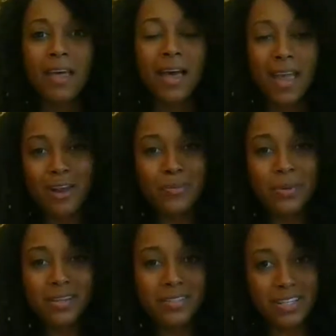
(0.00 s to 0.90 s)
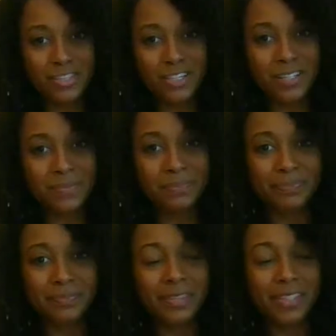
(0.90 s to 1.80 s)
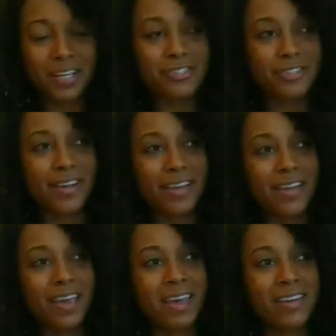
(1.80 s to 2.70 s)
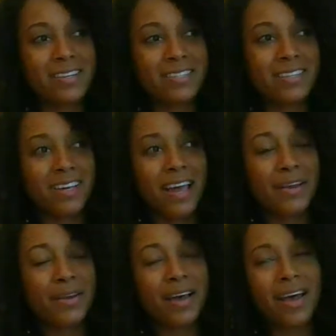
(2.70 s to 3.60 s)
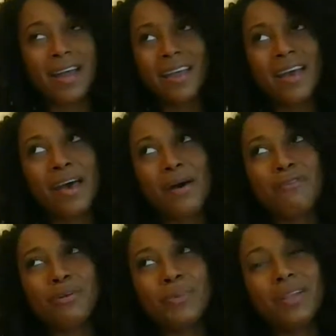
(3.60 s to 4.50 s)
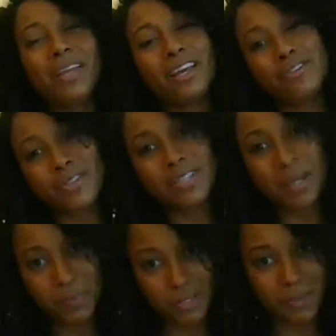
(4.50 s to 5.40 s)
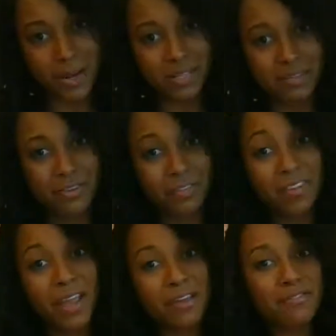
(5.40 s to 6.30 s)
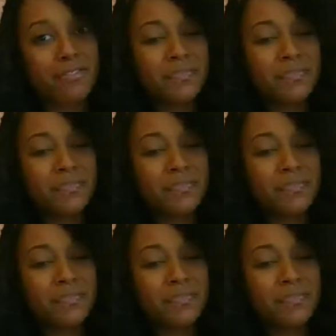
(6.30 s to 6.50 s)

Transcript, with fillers: I had a realization yesterday, and I I have a really interesting perspective of life.